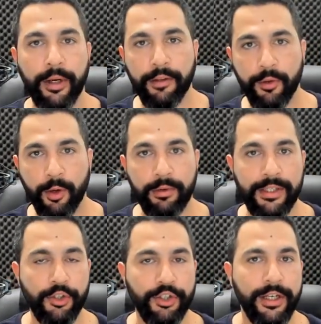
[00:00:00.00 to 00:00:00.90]
But if you are
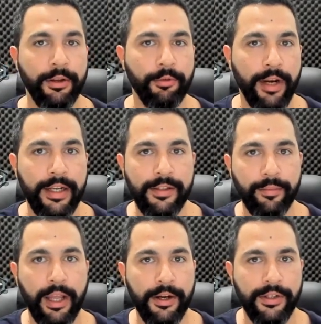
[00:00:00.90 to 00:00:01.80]
researching great
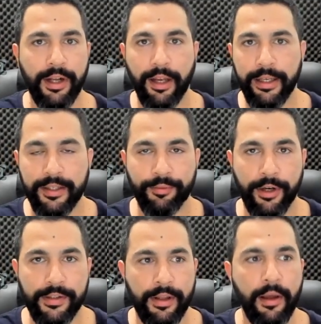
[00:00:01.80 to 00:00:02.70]
suppliers on
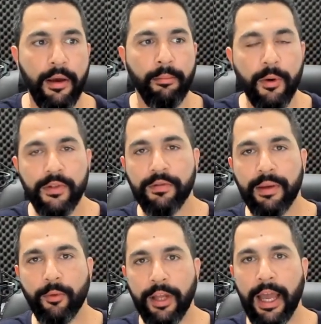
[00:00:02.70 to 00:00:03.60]
AliExpress, most of
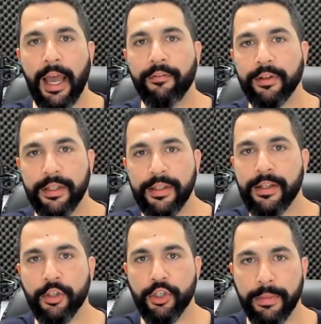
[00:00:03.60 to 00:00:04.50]
them will have
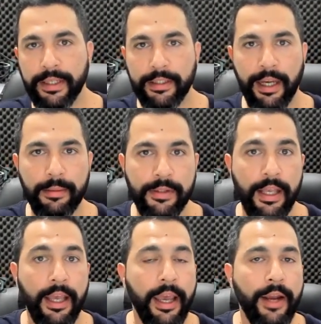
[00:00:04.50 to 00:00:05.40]
decent shipping times,
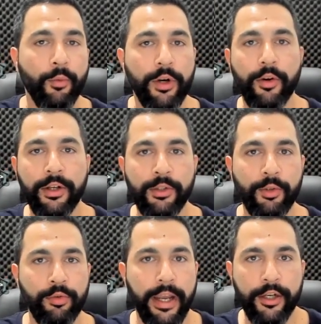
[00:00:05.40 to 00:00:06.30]
and we're going to
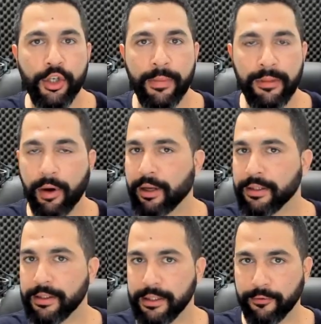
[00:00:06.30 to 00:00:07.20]
create shipping
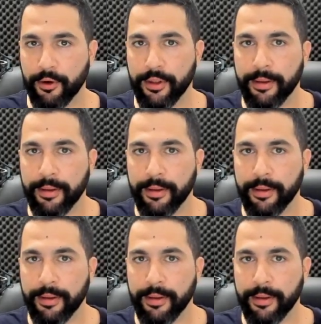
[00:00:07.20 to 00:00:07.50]
policies for